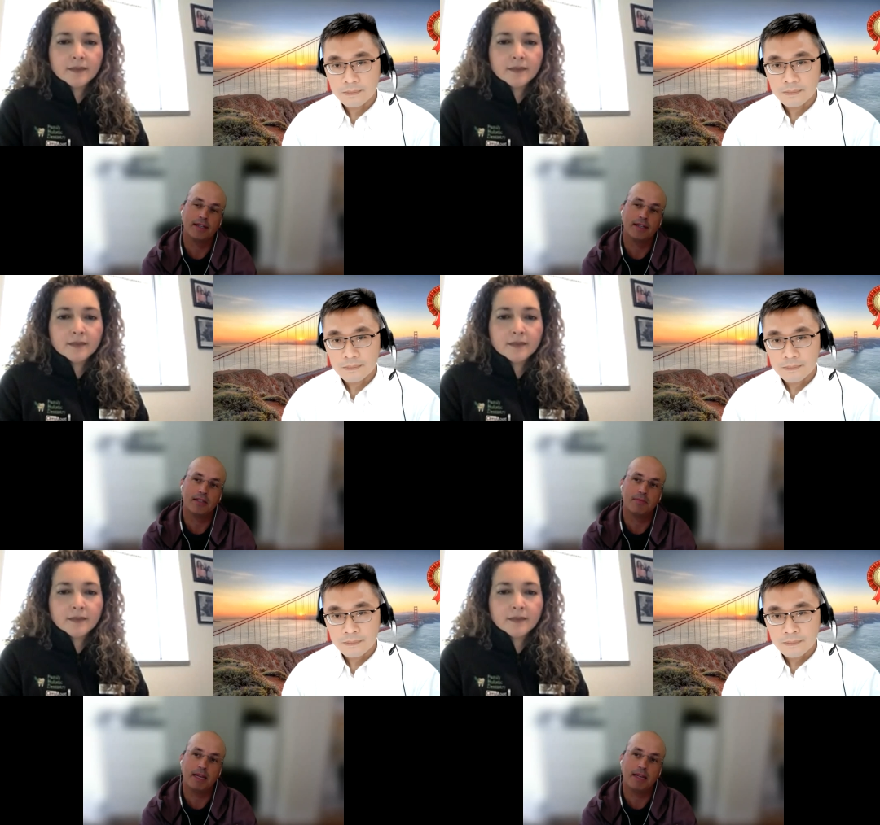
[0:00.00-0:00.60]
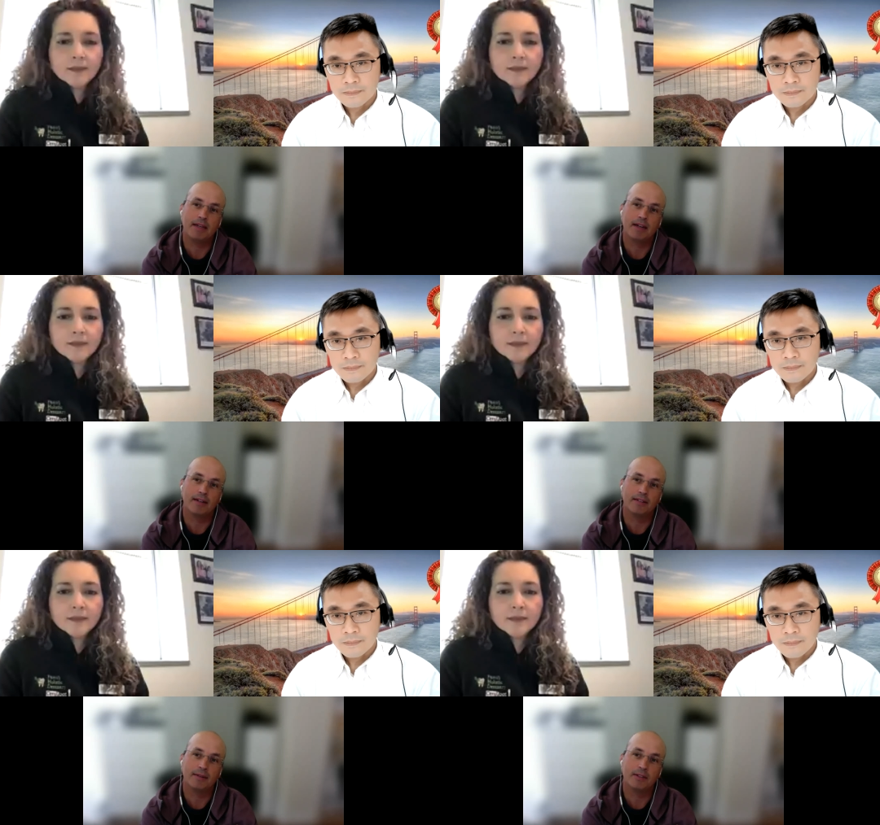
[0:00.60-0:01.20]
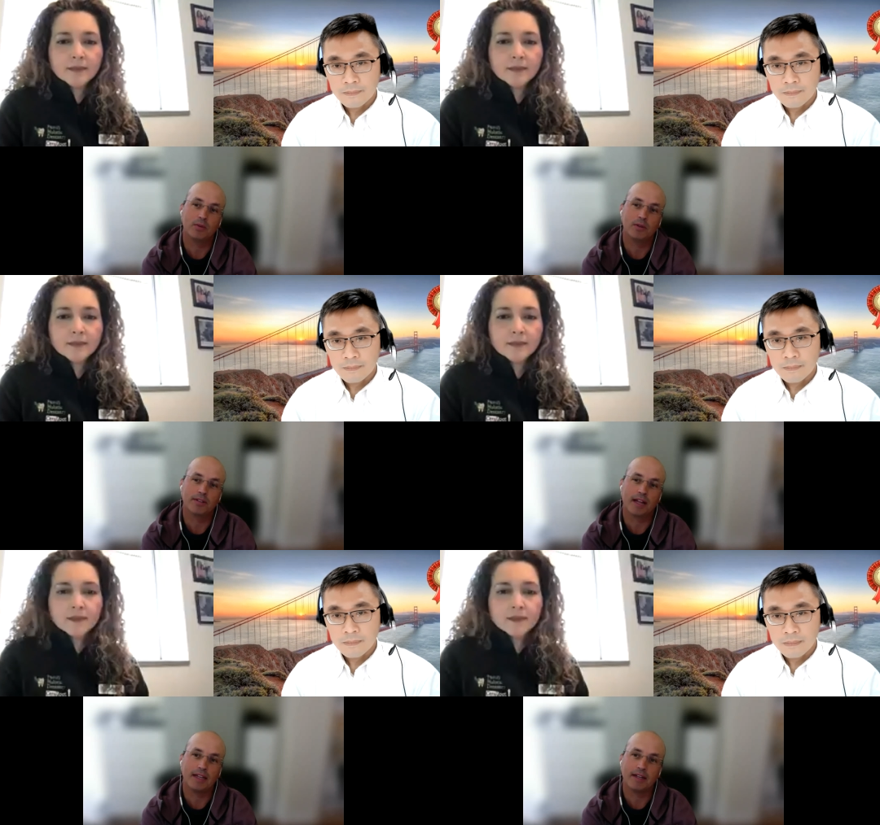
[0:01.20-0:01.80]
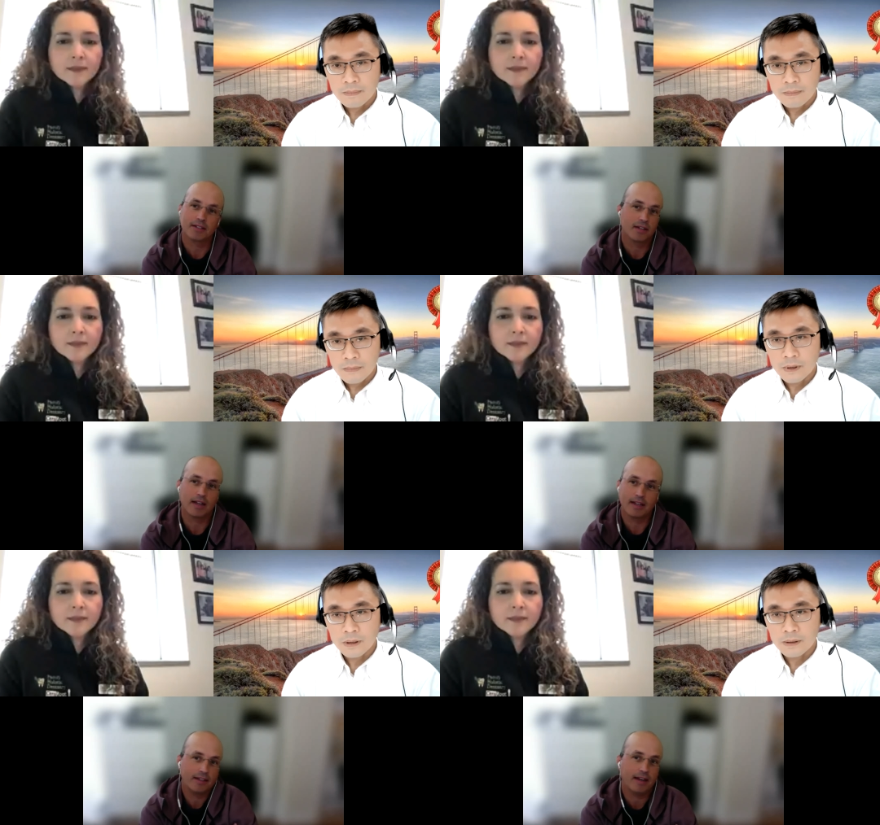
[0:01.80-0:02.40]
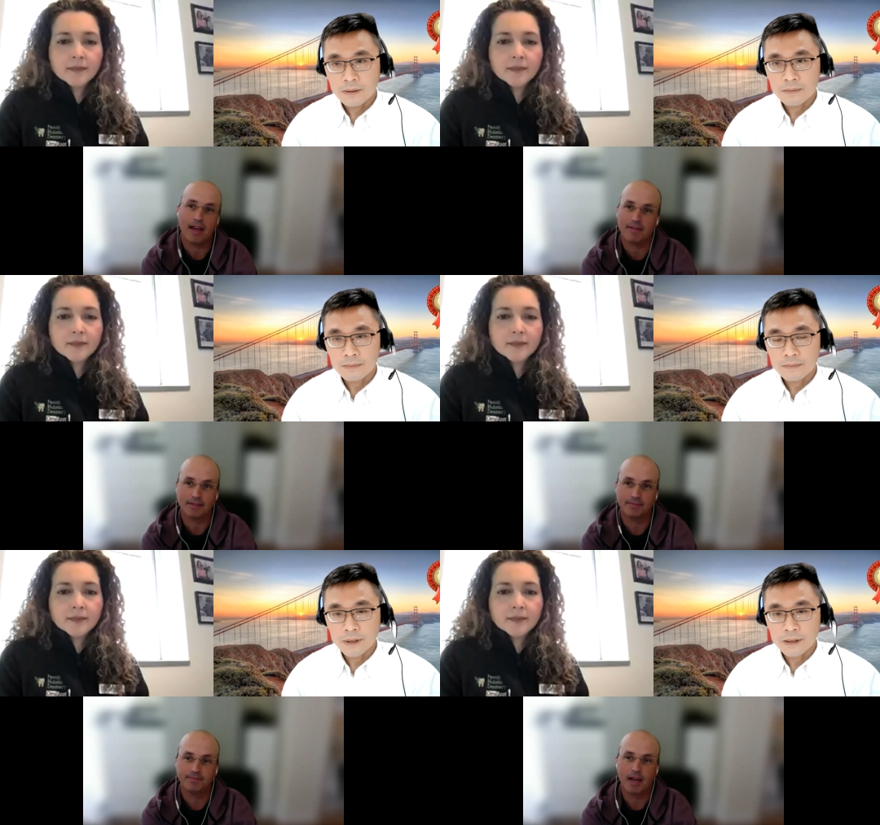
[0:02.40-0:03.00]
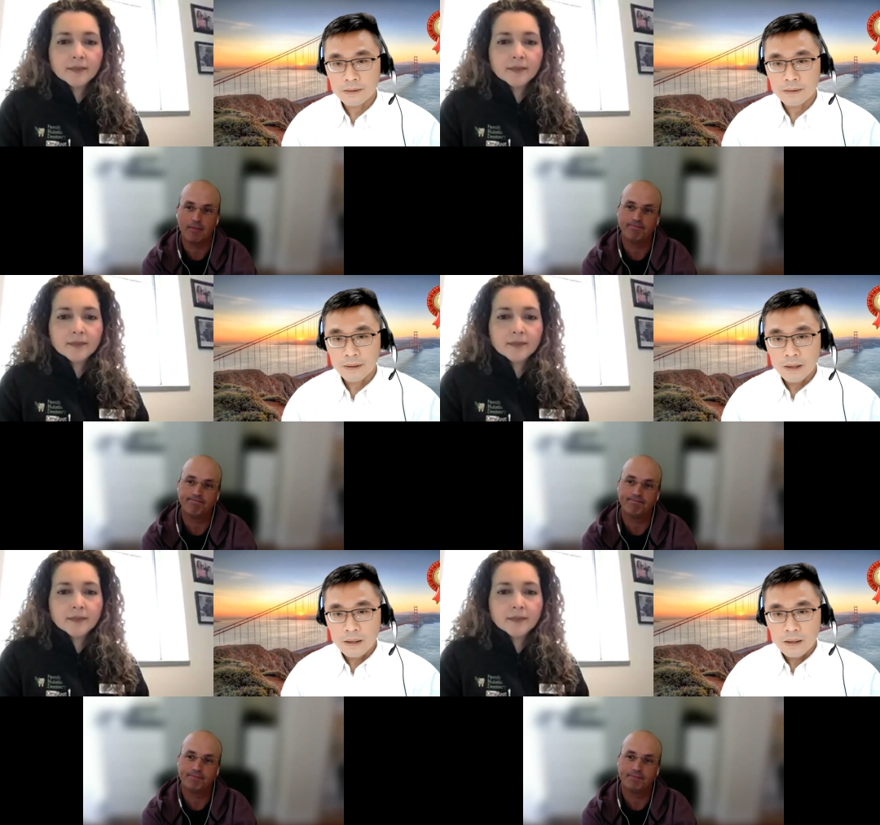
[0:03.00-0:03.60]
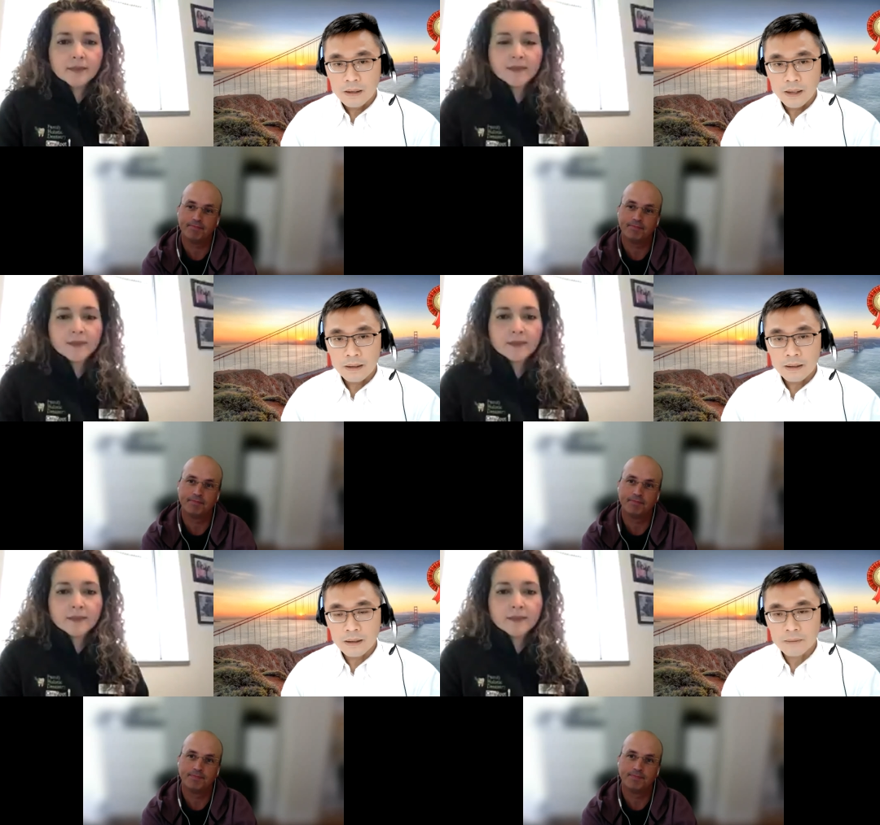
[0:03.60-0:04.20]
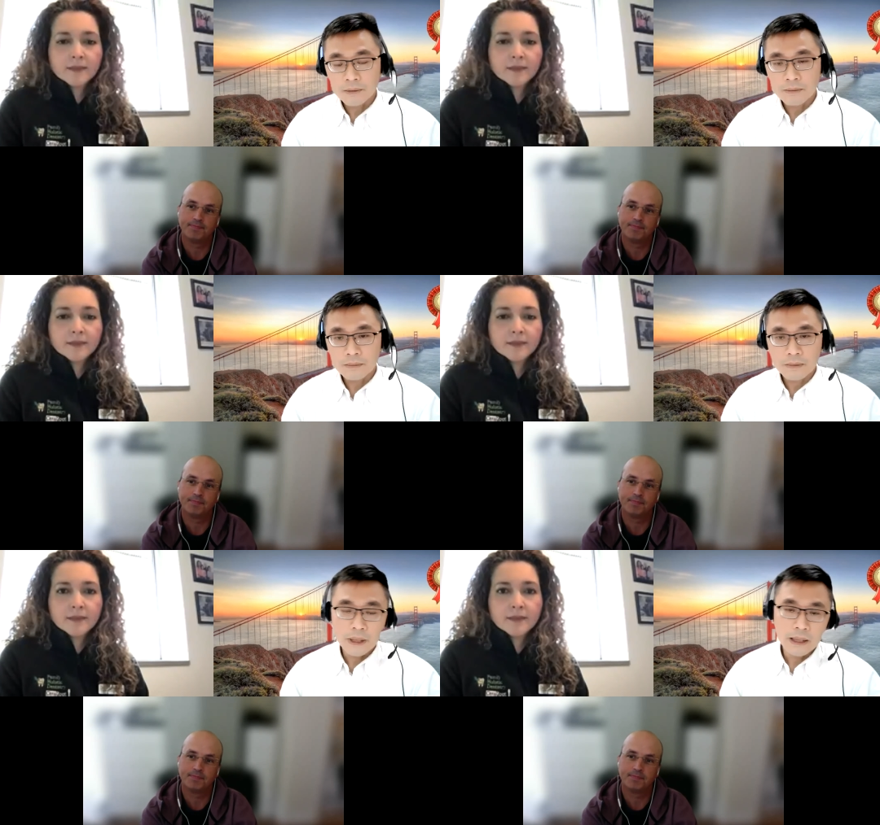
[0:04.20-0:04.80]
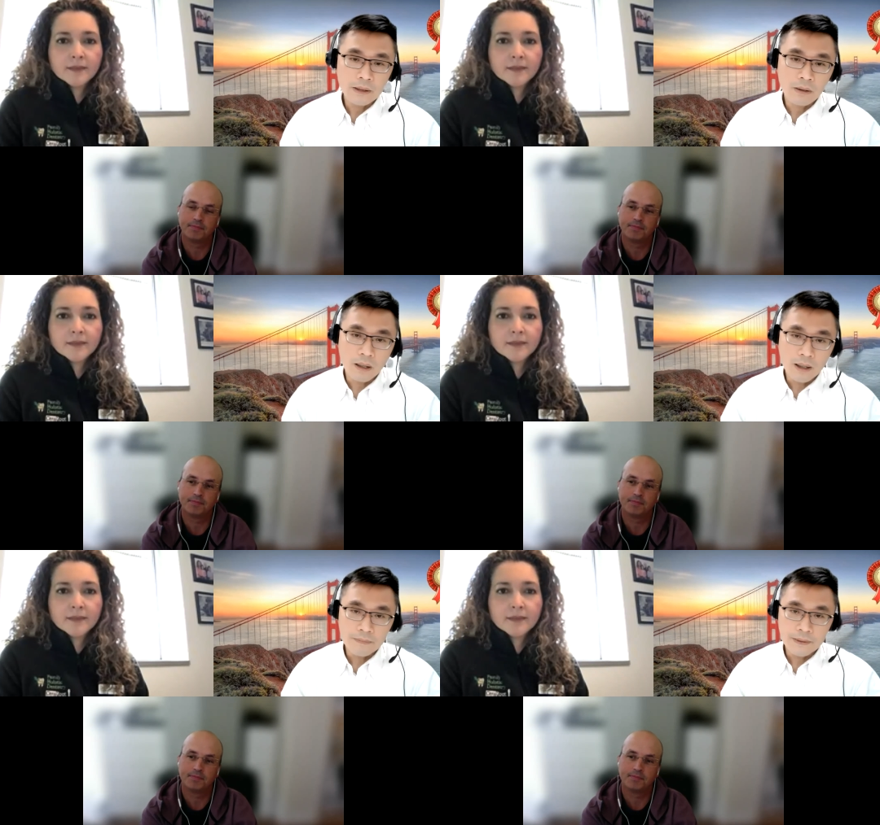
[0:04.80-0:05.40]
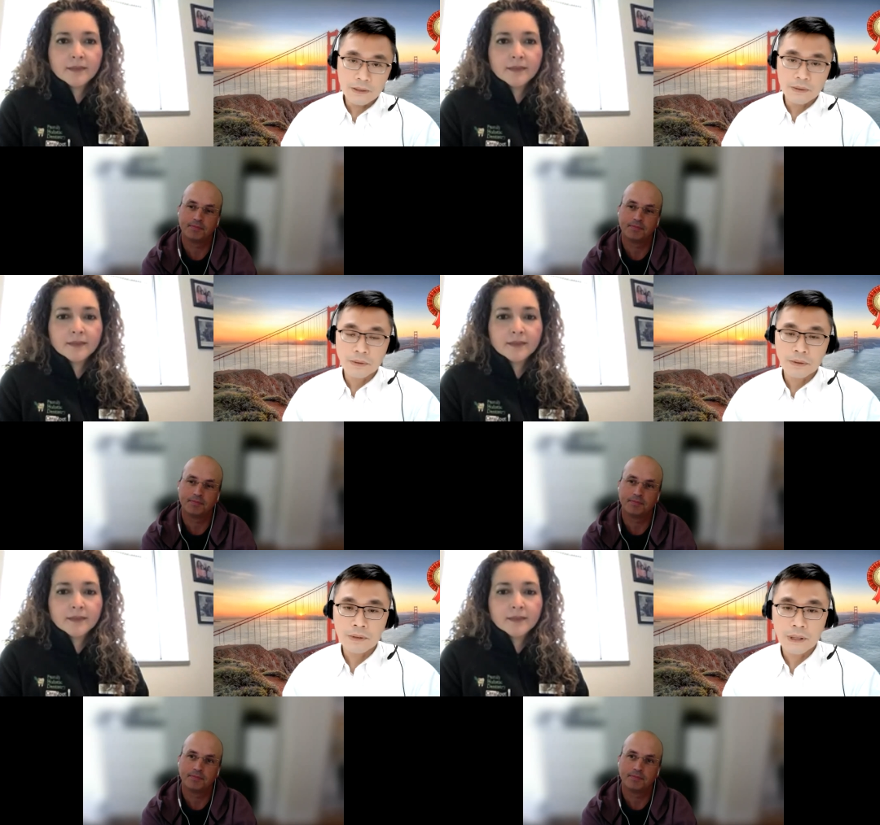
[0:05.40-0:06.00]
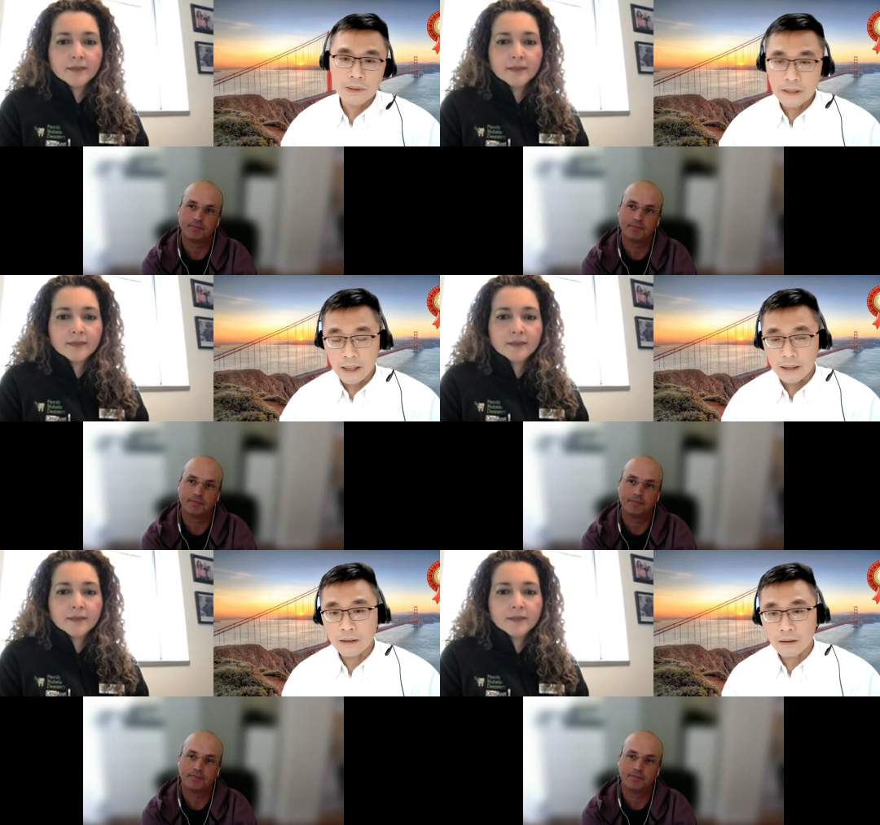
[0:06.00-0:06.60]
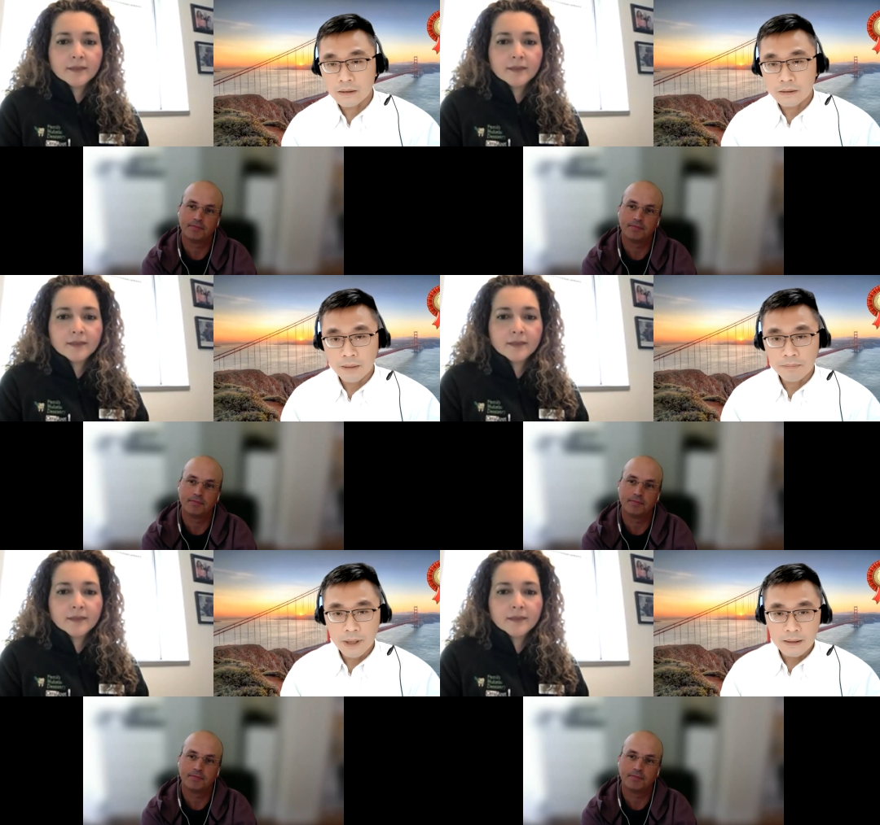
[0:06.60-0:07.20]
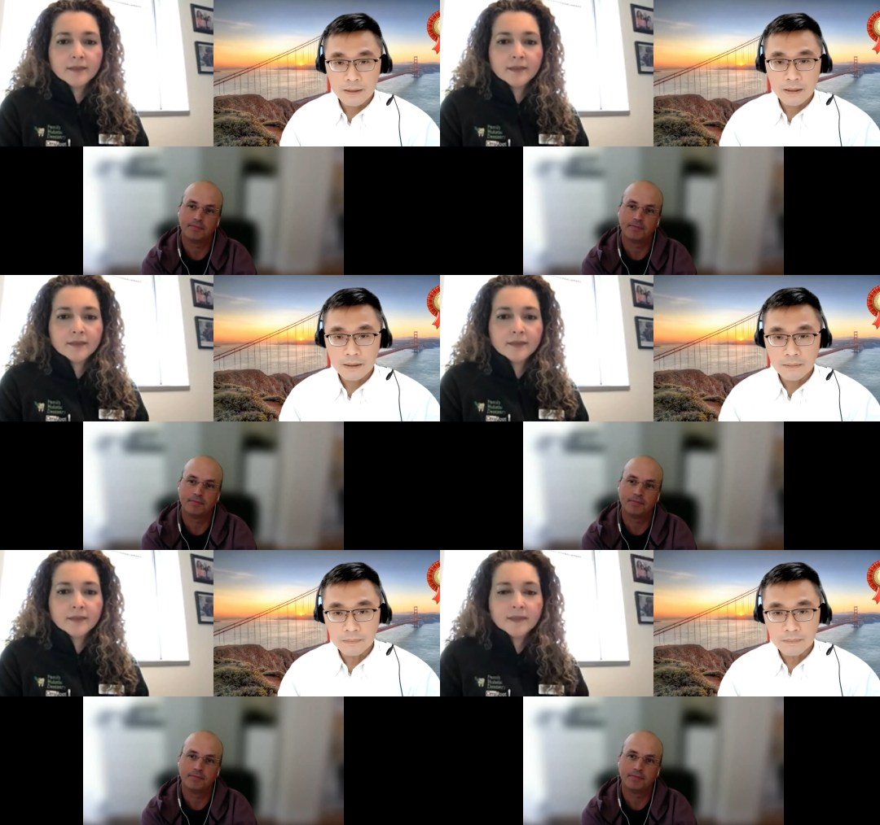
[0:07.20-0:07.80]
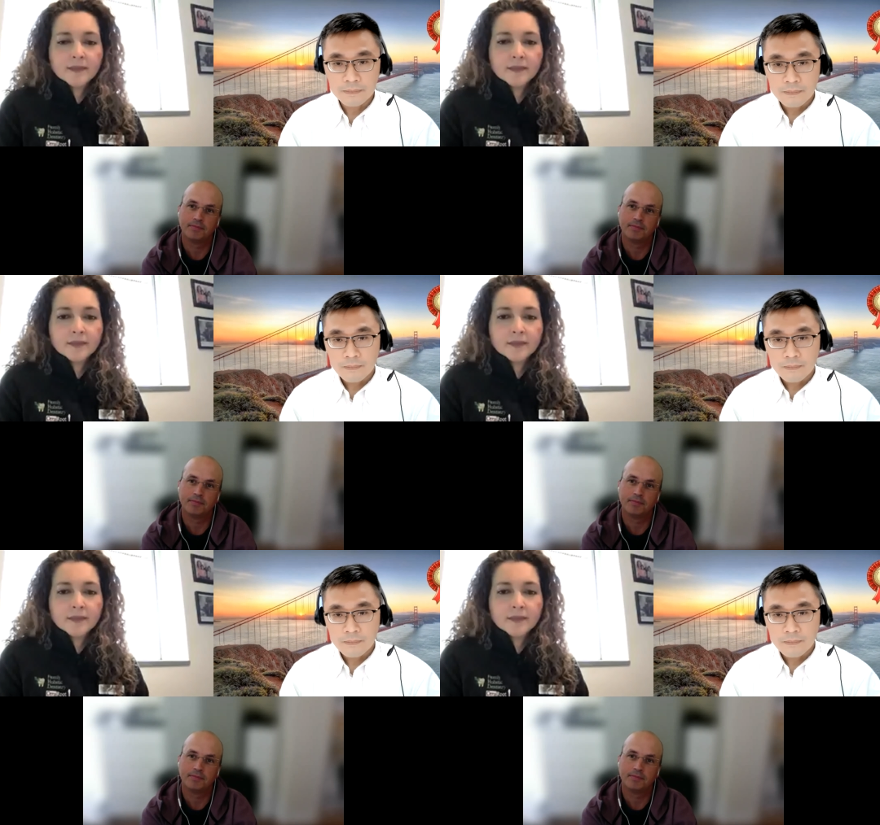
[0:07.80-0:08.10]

Speaker 1: it's been a little bit over 10 years, like 11. I see.
Speaker 2: And uh, in your office, do you use any other implant system?